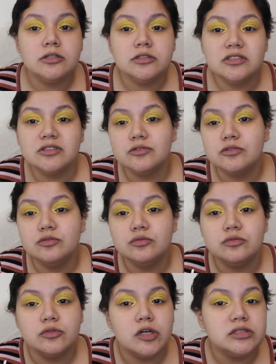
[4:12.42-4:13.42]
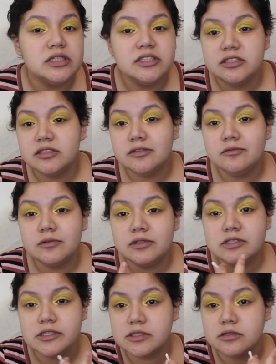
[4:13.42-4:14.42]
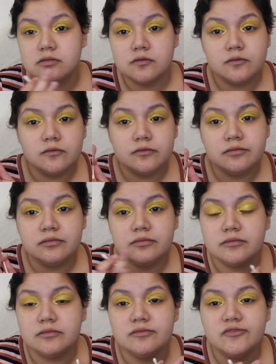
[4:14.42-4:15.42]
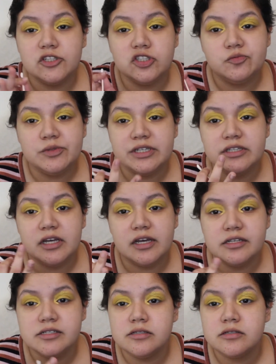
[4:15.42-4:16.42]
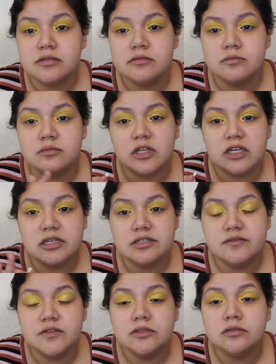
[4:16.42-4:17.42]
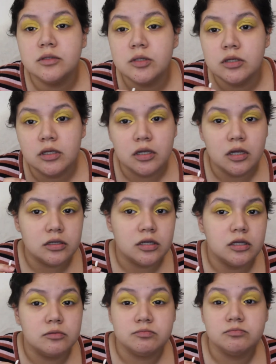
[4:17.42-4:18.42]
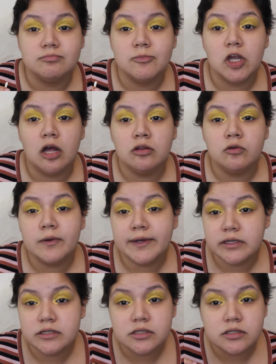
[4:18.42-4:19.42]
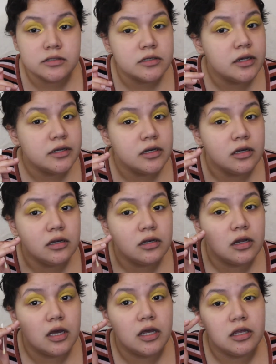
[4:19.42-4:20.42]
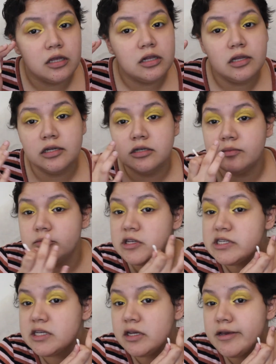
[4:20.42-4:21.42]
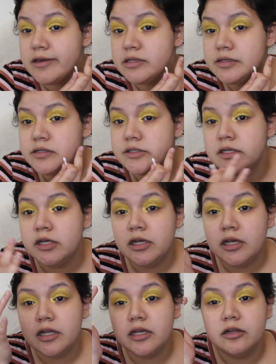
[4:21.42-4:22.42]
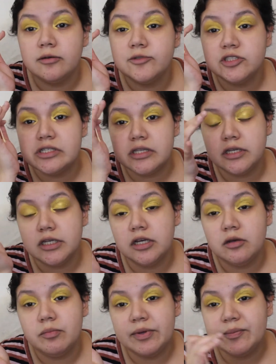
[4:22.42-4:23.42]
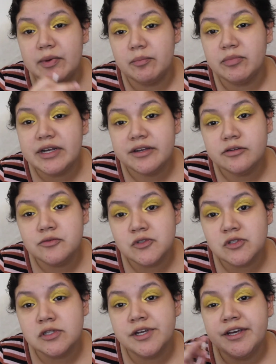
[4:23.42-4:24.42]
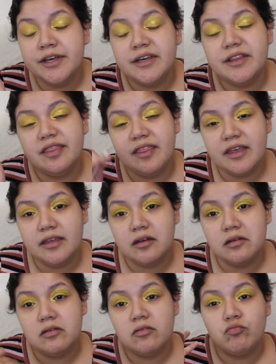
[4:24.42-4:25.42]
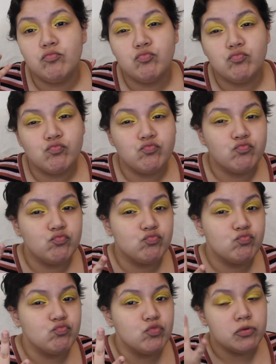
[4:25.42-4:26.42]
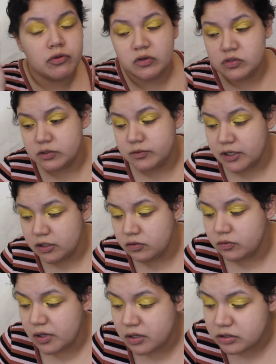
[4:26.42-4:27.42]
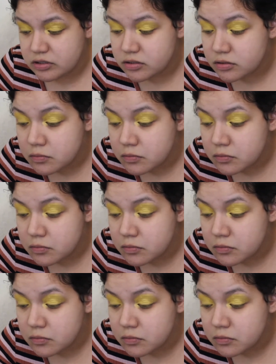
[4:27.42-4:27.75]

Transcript: So all I did was finish making the eyes, like even color wise, and I cleaned up the sides, and now I'm just cleaning up by my brows, and then you'll see what I do next.